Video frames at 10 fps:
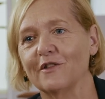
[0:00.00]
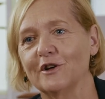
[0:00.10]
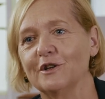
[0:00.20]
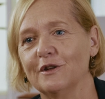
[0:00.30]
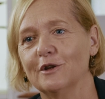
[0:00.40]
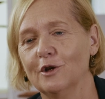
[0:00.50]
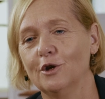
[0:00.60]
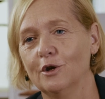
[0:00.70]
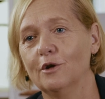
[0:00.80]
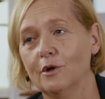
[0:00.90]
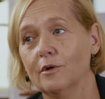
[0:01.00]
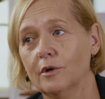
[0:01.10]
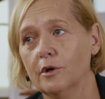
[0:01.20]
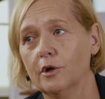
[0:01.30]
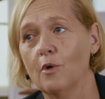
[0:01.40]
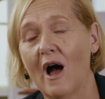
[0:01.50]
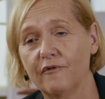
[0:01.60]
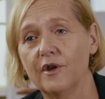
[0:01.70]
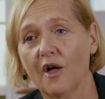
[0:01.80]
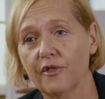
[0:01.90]
that you
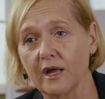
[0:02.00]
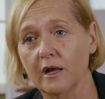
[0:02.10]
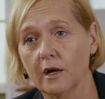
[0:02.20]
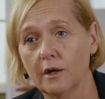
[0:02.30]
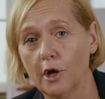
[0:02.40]
have nothing,